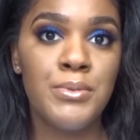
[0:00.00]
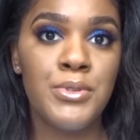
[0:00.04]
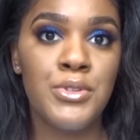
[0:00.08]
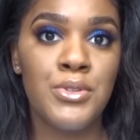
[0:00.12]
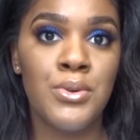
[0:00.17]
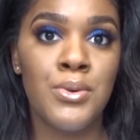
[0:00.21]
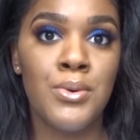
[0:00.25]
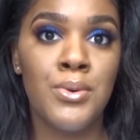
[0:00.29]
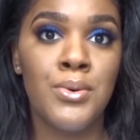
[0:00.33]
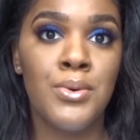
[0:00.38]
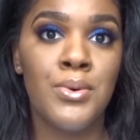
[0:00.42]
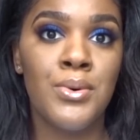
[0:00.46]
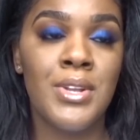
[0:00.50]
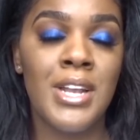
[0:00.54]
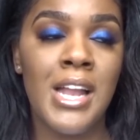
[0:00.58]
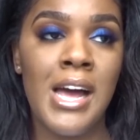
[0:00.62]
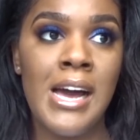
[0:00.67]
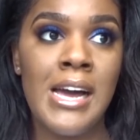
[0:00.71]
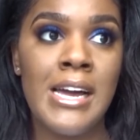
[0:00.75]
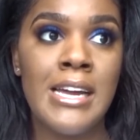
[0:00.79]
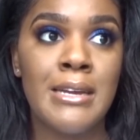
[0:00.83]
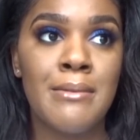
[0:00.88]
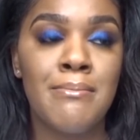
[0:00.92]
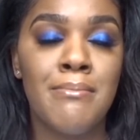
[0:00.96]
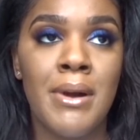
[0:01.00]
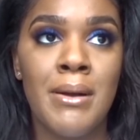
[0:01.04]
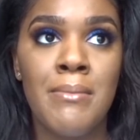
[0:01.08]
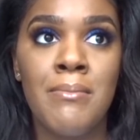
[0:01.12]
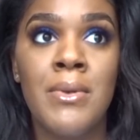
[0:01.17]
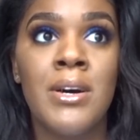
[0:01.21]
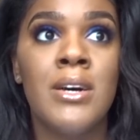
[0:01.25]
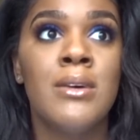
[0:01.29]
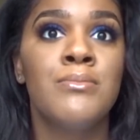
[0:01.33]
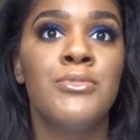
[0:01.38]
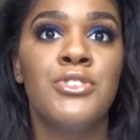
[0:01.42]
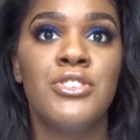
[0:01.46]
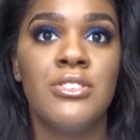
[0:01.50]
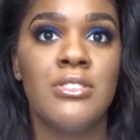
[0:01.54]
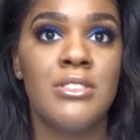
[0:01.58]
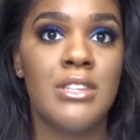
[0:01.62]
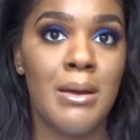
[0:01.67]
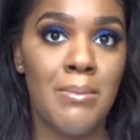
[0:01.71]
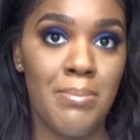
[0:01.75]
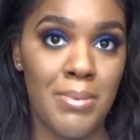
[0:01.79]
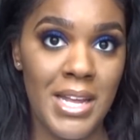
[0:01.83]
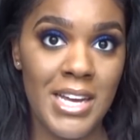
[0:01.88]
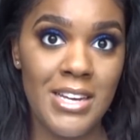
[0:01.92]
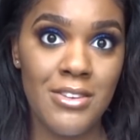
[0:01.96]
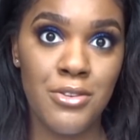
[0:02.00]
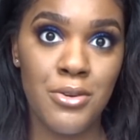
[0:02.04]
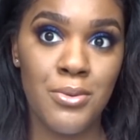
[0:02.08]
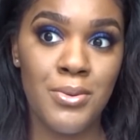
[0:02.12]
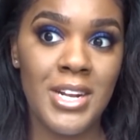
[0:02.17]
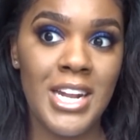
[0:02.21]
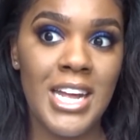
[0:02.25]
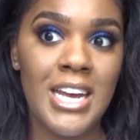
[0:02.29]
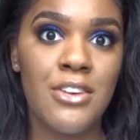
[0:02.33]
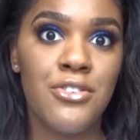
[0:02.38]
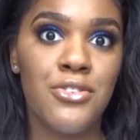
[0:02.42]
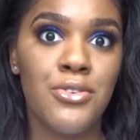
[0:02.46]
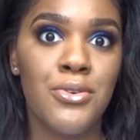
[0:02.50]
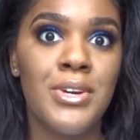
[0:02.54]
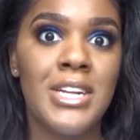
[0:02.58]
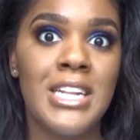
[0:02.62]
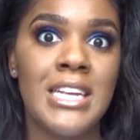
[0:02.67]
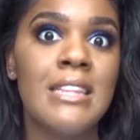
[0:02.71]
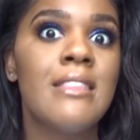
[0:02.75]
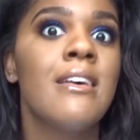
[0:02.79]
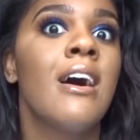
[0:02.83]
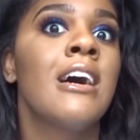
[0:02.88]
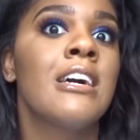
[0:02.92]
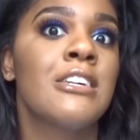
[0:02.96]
So like my mom just applies a relaxer and it